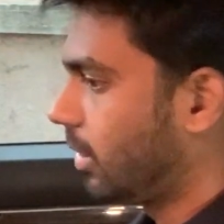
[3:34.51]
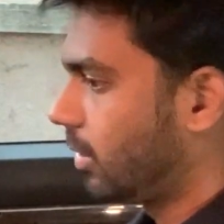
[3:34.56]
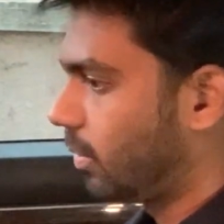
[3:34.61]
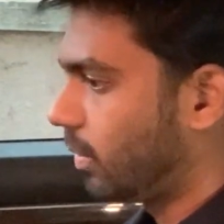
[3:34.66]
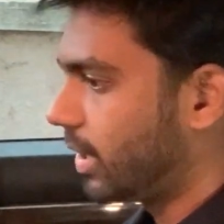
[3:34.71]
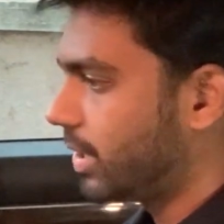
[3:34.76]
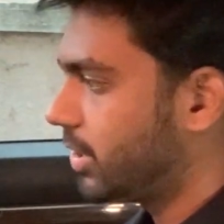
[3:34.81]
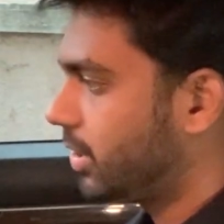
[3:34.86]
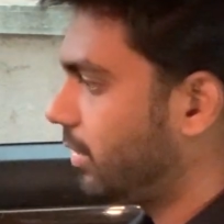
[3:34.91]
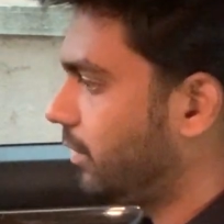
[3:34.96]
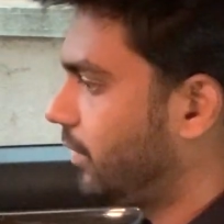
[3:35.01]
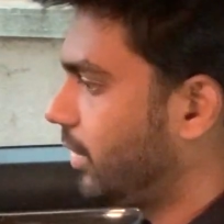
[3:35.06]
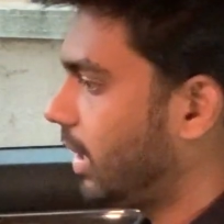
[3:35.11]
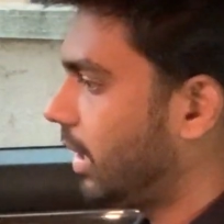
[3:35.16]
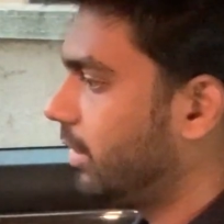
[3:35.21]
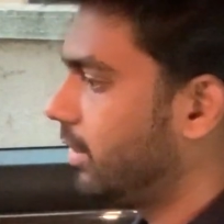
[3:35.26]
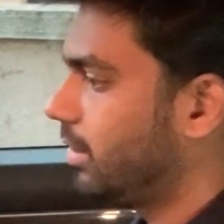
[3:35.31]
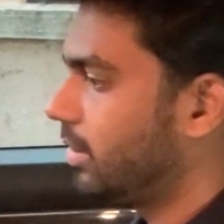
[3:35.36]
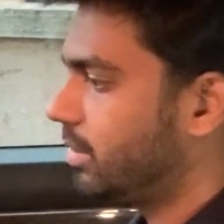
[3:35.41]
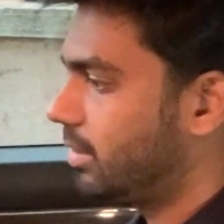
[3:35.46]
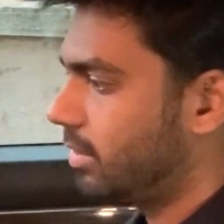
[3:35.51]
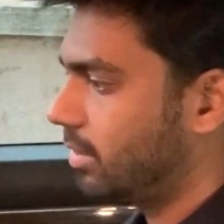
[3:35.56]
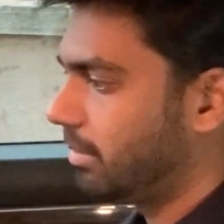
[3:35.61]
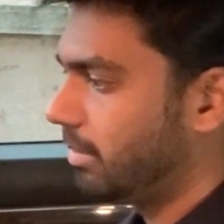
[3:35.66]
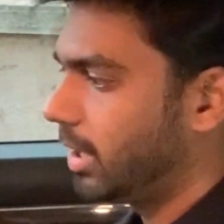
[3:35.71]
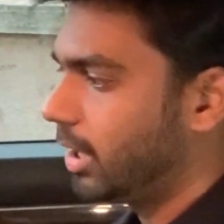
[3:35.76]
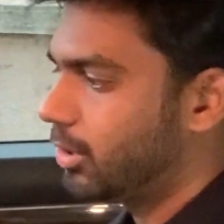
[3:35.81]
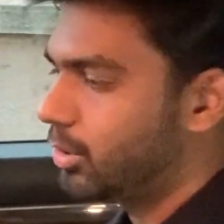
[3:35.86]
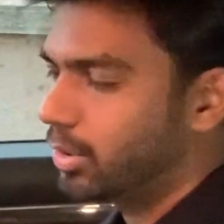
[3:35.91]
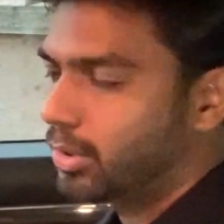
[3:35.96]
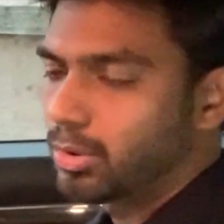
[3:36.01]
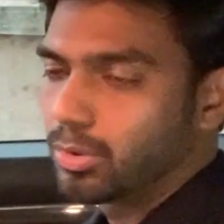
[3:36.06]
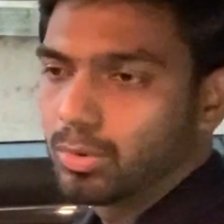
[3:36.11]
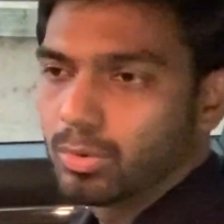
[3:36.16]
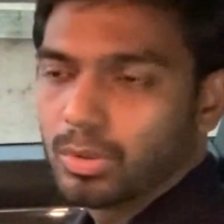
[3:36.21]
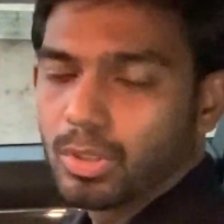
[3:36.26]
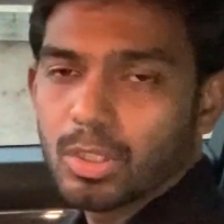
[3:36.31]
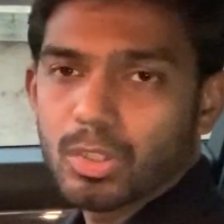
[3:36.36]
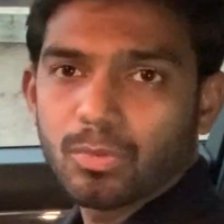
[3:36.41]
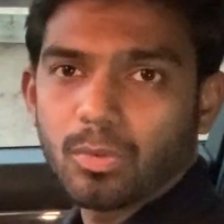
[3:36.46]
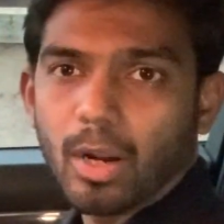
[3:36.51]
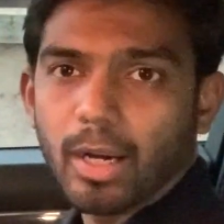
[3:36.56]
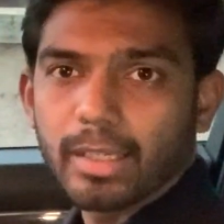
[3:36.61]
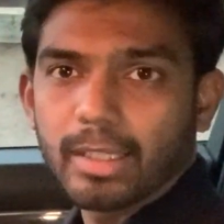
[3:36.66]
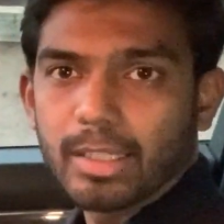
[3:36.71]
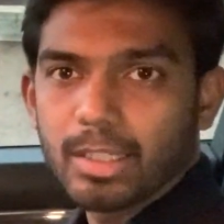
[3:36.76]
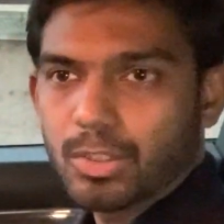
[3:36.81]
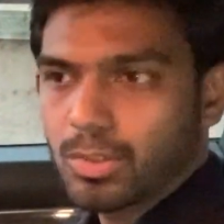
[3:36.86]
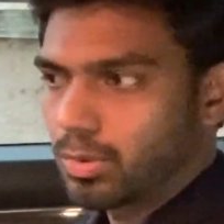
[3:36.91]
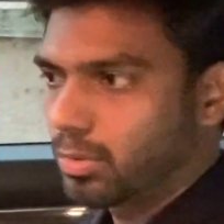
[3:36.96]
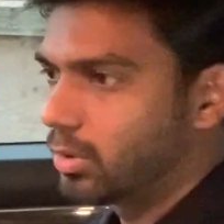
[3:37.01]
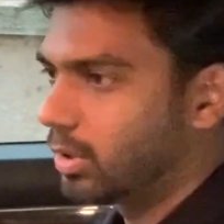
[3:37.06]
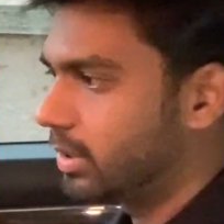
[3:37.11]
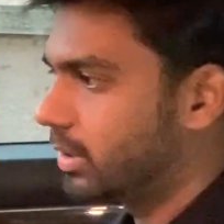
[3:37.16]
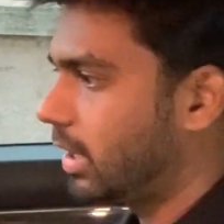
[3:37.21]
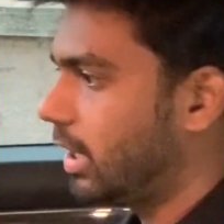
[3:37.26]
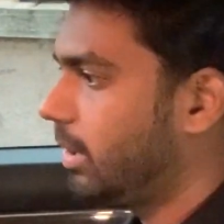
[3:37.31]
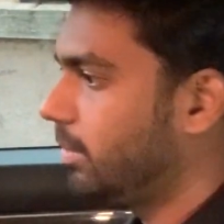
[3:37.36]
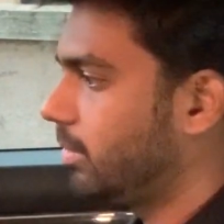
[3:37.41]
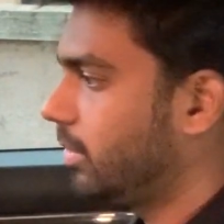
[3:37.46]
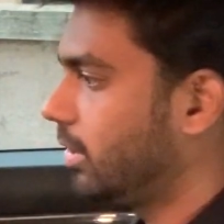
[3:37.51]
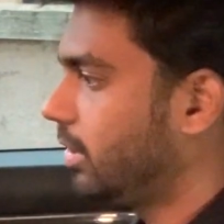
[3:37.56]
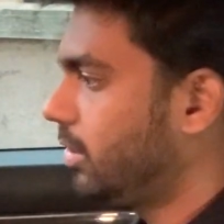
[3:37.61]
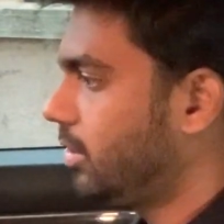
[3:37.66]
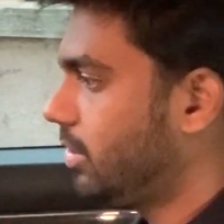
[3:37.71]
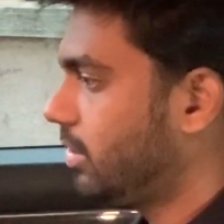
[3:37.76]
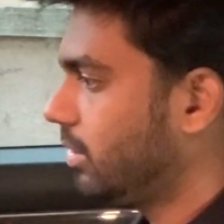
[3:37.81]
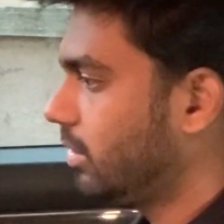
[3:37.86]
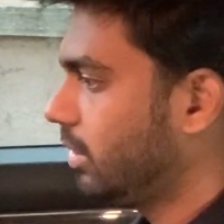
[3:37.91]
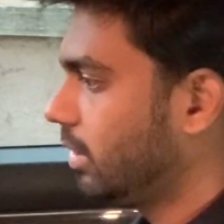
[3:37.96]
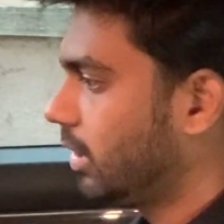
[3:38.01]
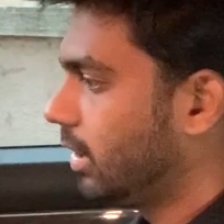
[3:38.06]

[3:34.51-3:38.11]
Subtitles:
Once you've done this, make sure you do this for at least 2 or 3 minutes.